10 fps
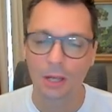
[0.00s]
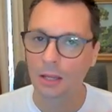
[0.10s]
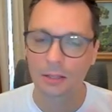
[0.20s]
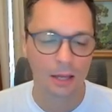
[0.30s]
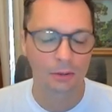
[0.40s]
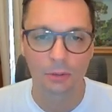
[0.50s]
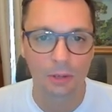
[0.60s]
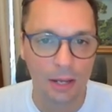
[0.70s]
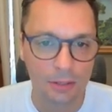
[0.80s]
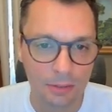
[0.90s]
I don't know
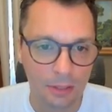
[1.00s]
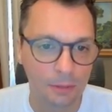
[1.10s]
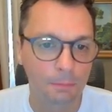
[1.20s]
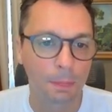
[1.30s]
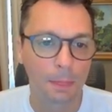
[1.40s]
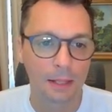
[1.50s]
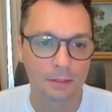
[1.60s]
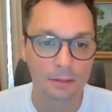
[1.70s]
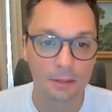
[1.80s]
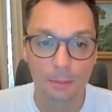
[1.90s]
how to say it. That's
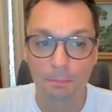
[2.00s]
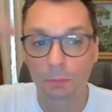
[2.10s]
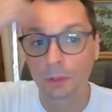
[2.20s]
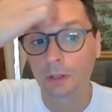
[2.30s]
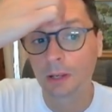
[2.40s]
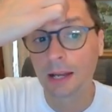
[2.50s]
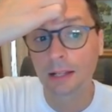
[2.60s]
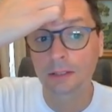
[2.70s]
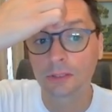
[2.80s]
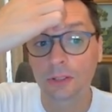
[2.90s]
his name,
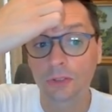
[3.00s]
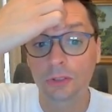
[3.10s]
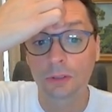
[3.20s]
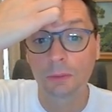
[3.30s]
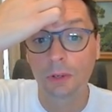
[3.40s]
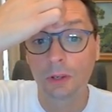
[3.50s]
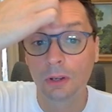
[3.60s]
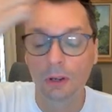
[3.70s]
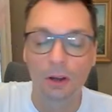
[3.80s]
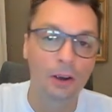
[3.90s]
Alexander.
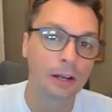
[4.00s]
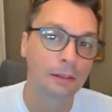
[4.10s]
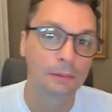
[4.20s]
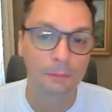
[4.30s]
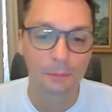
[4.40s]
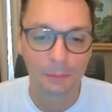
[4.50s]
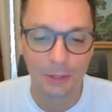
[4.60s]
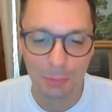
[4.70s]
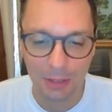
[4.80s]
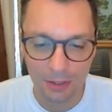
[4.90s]
All right,
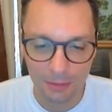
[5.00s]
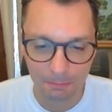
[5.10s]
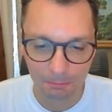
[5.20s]
let's begin.